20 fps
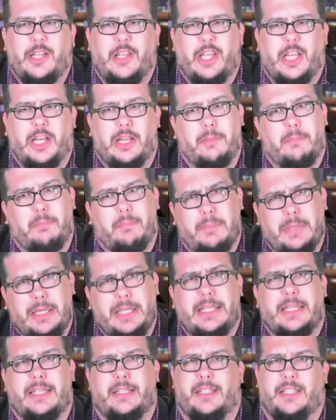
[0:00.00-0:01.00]
and then
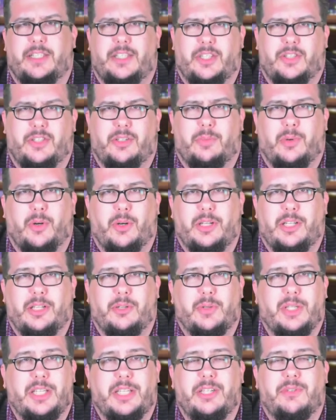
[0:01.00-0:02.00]
immediately disappointed
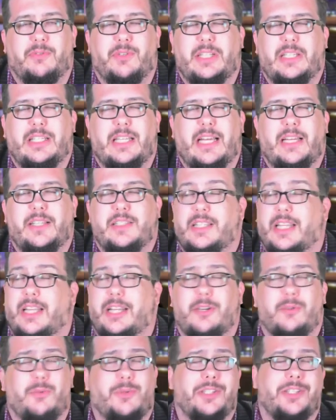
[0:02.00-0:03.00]
when he realized that
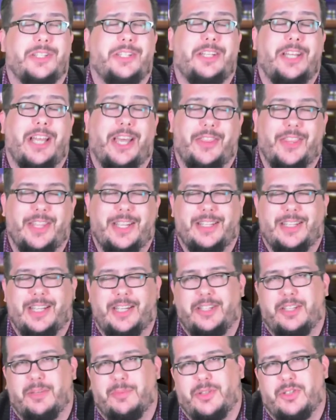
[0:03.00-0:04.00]
it was nothing
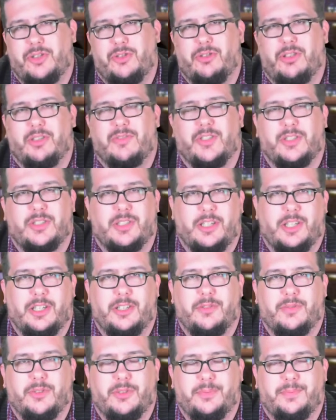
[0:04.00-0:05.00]
like the Miss Universe
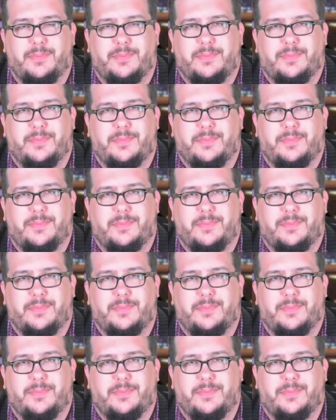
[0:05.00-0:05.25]
locker room.